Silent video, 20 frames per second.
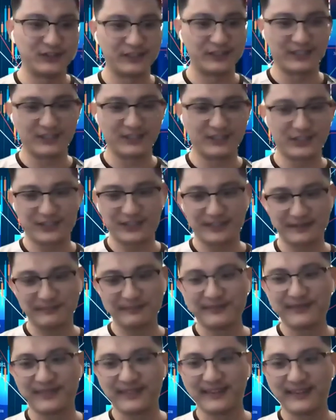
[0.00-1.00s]
introduction.
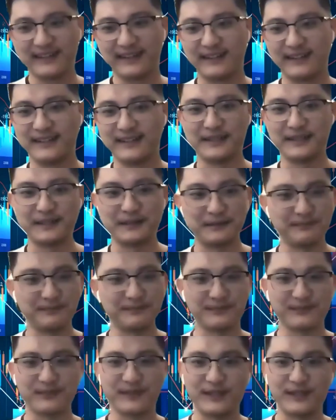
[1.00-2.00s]

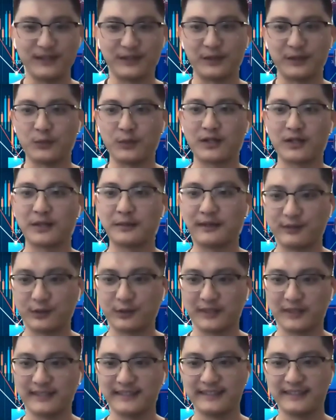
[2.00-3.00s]
Welcome,
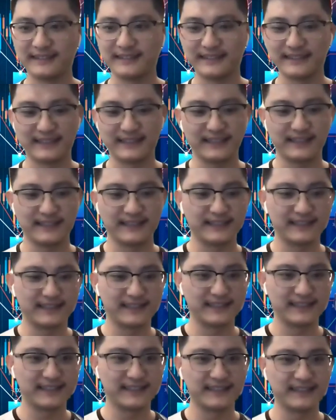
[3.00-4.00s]
everyone.
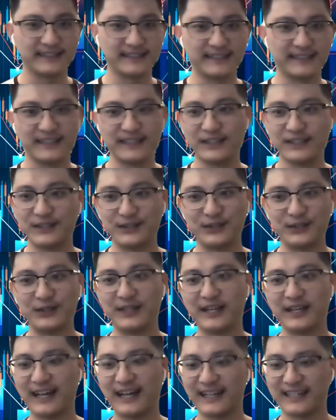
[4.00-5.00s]

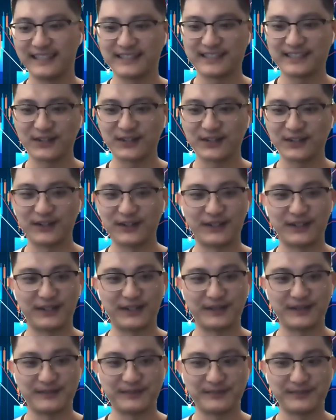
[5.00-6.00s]
You guys
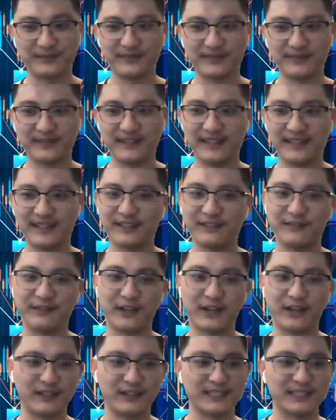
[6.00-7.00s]
are in a
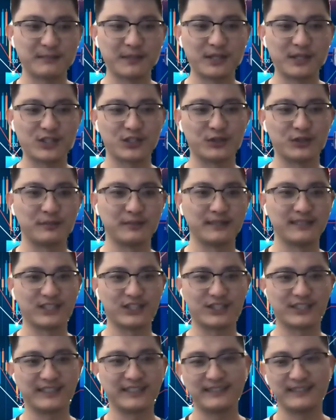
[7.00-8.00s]
very special
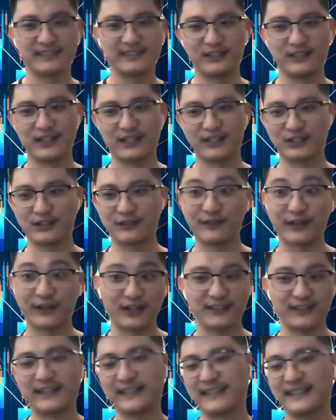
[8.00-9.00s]
position. You guys are
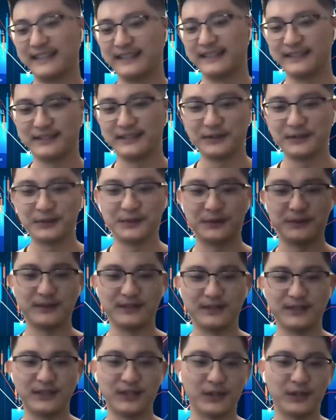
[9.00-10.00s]
very lucky to,
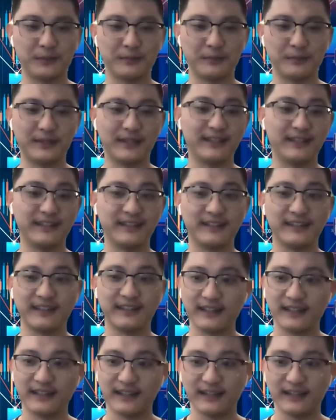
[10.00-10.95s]
be